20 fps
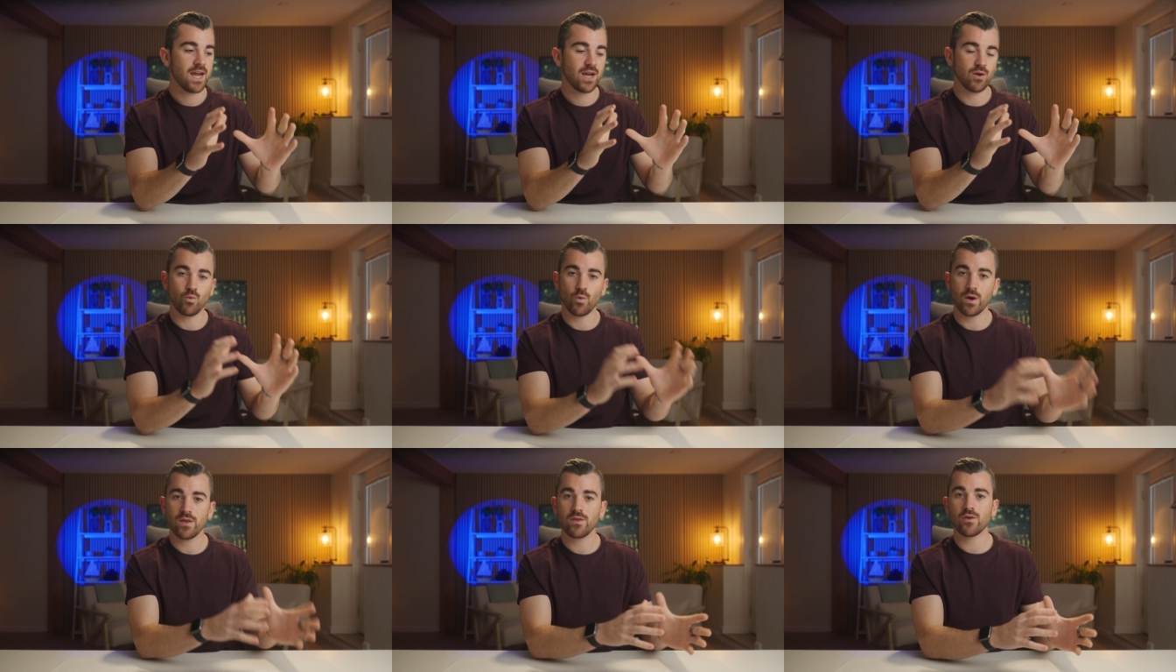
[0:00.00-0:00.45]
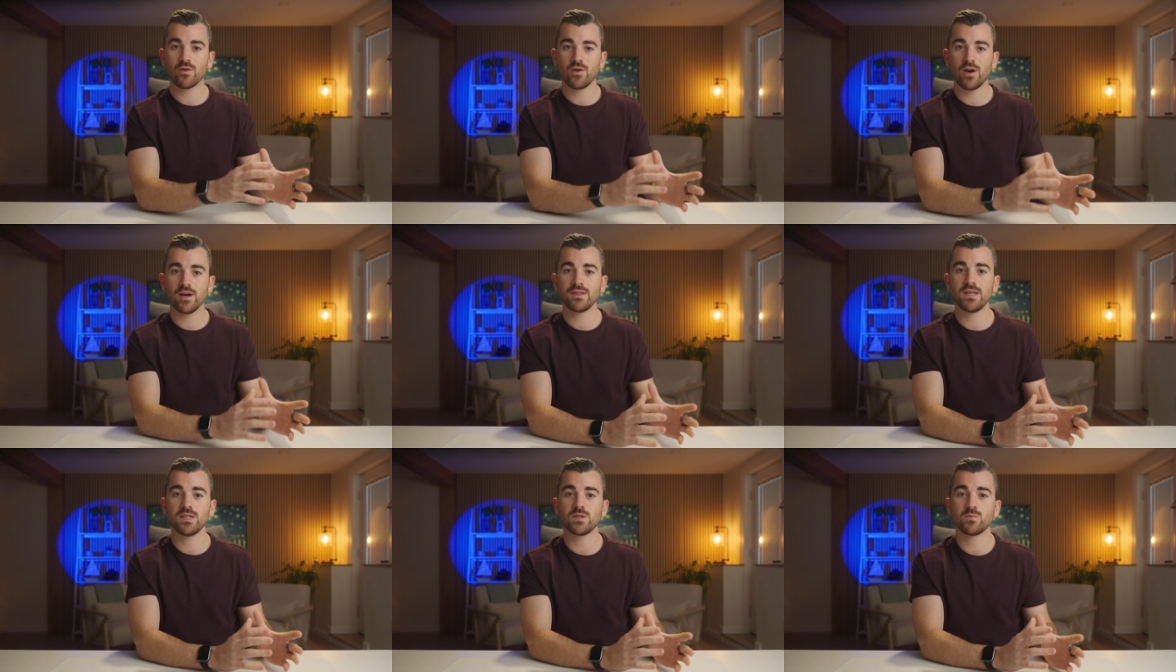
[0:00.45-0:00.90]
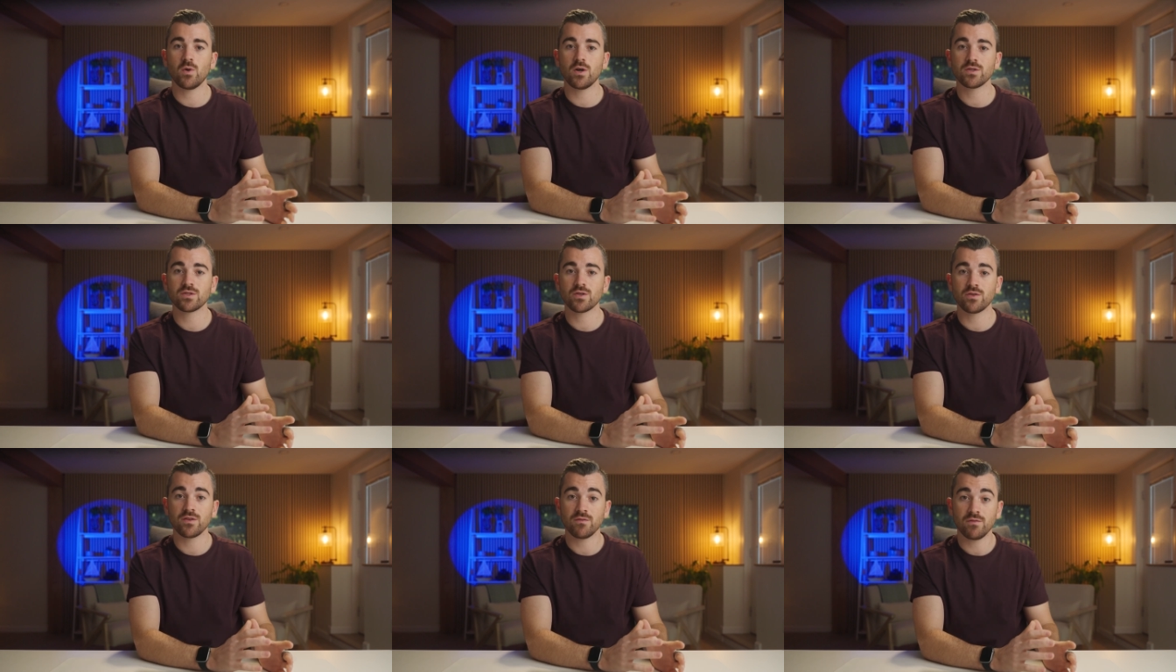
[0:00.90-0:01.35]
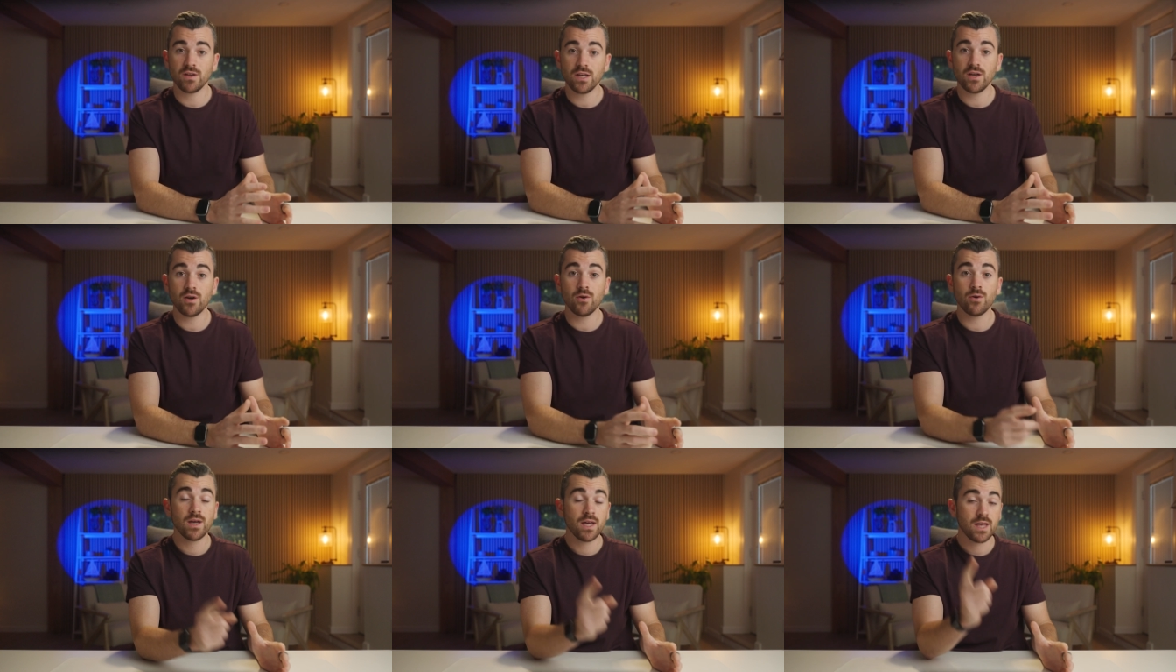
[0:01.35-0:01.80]
and whether or not they sponsored the
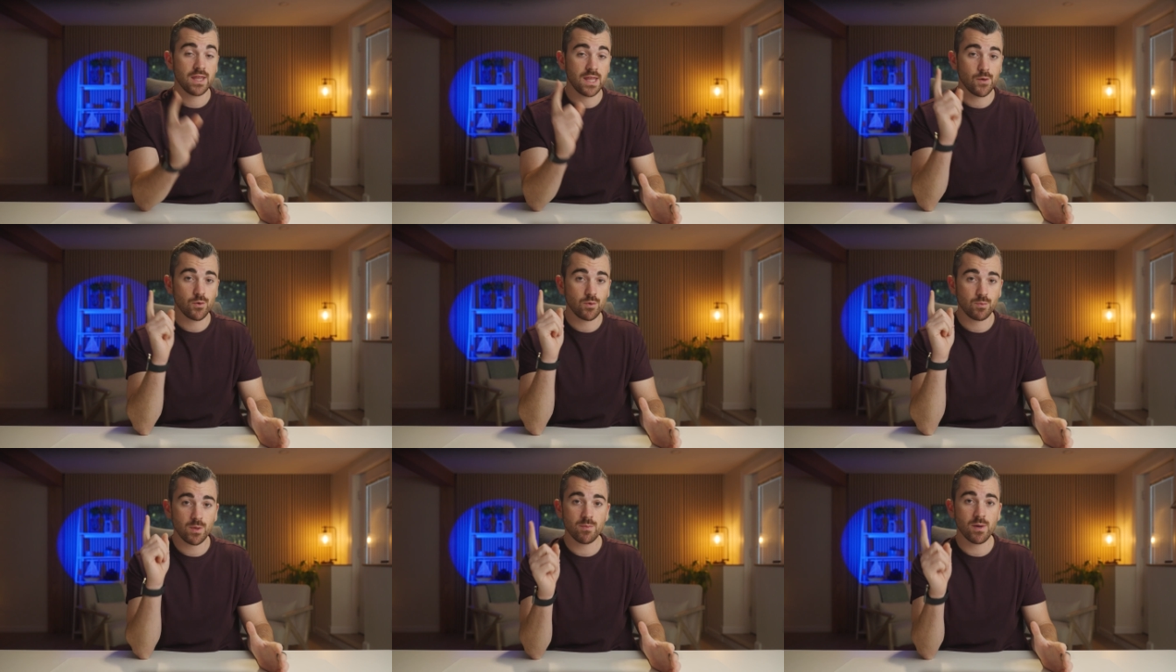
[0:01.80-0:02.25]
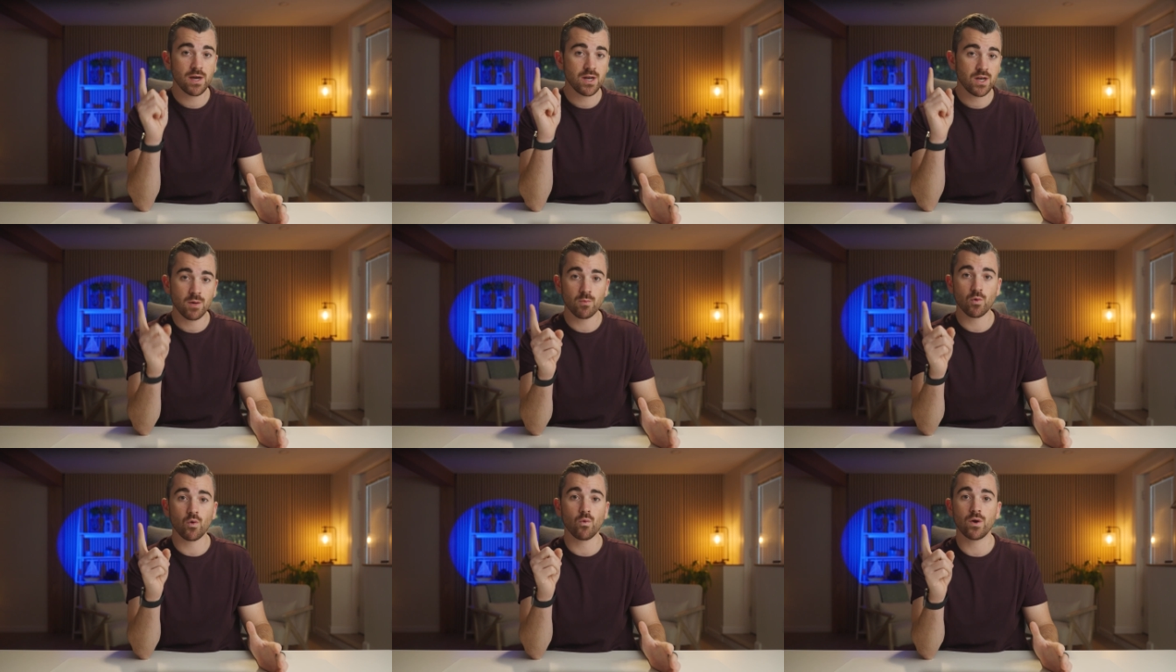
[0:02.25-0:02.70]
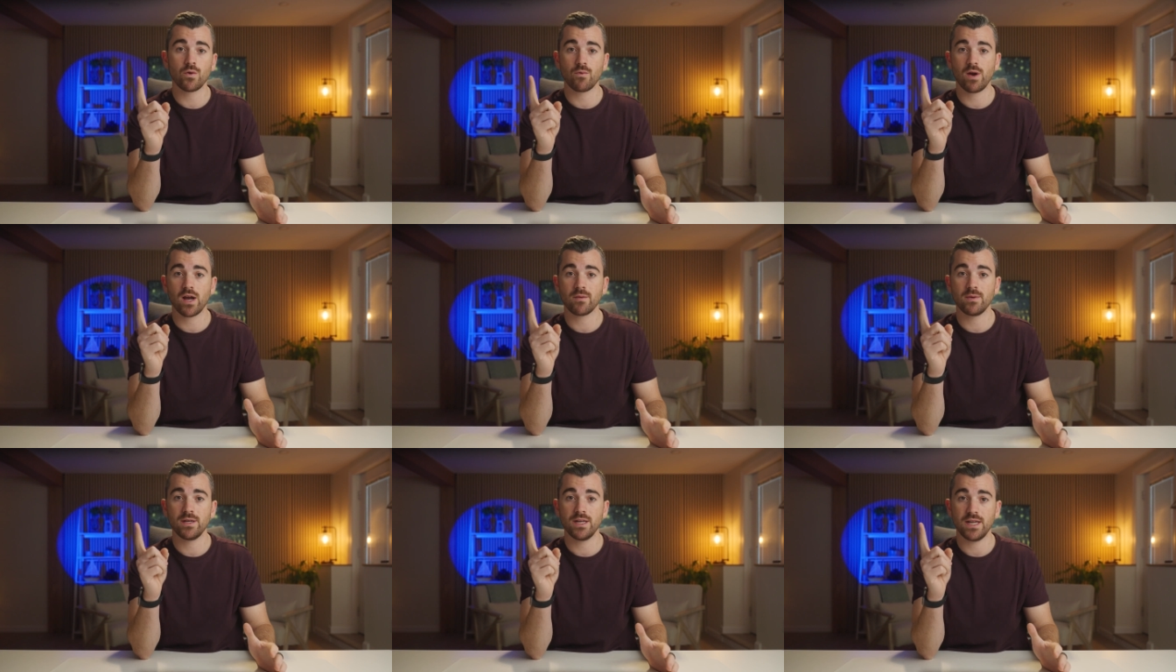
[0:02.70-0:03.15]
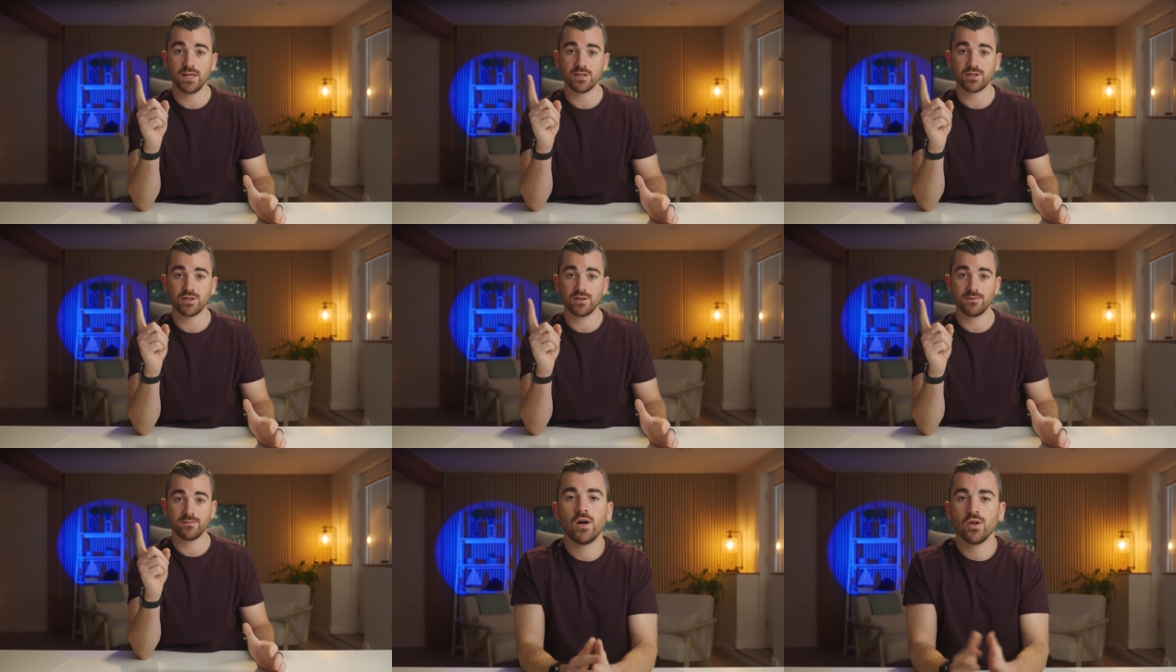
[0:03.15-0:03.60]
video, they would be my number one recommendation.